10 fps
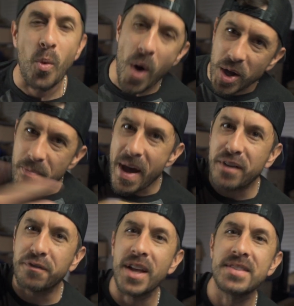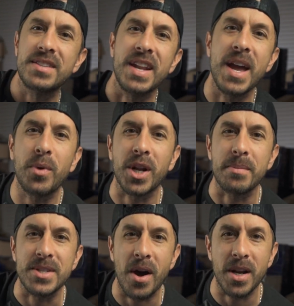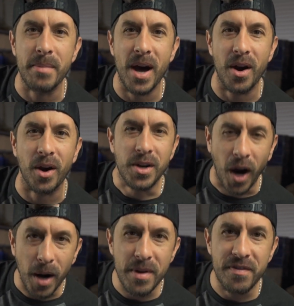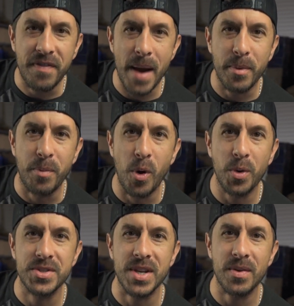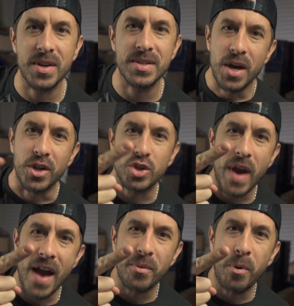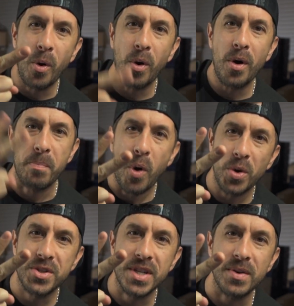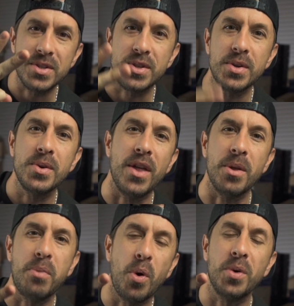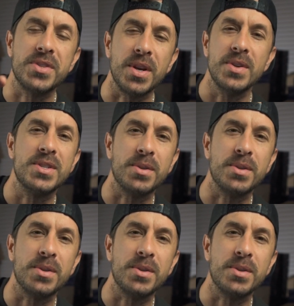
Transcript: Welcome back, friends. Today we're going to be talking about our carbon fiber pole series, the travel pole, pole series 2, and the pole series